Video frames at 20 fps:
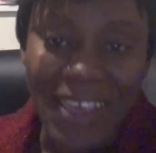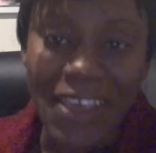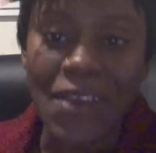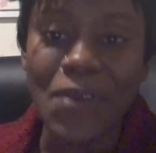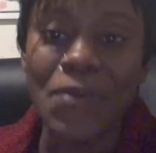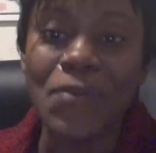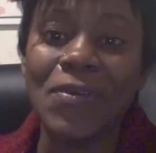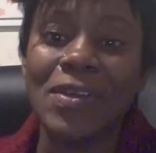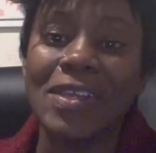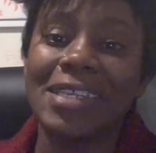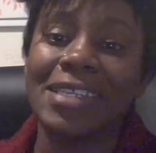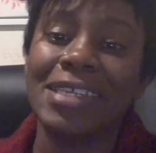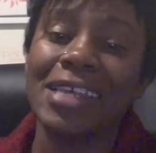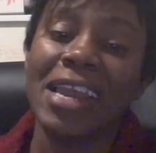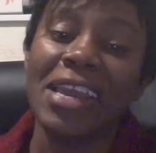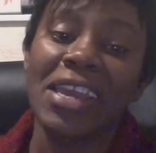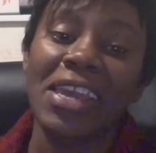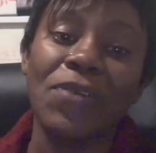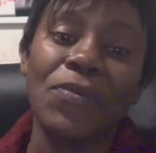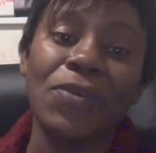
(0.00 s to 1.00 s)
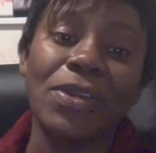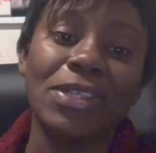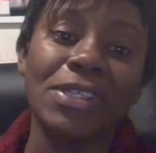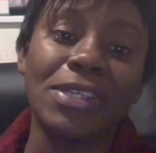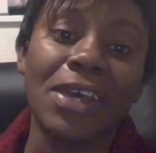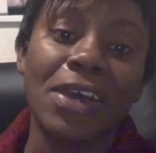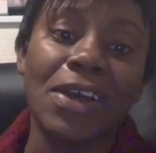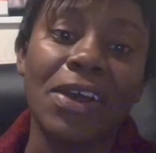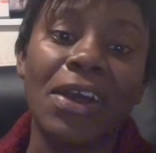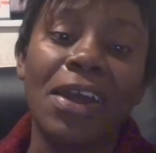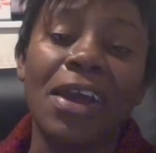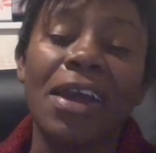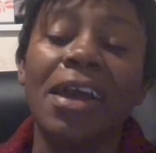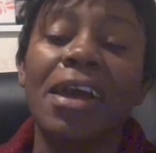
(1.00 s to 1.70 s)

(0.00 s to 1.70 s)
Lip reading: But so I can't even talk.